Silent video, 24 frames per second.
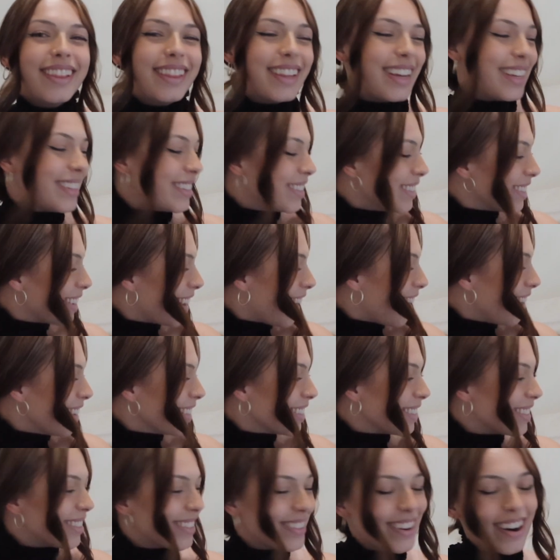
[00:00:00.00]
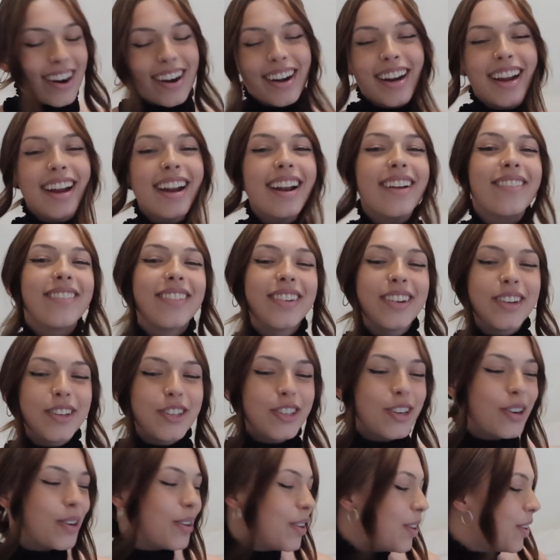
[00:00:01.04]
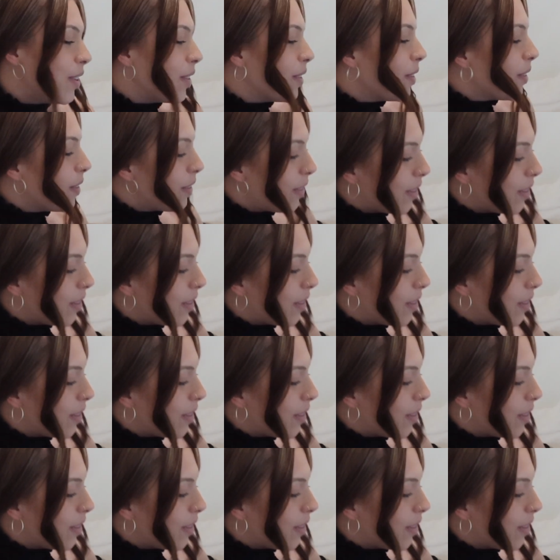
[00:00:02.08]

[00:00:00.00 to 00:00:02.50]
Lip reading: Let's get started. I'm gonna show you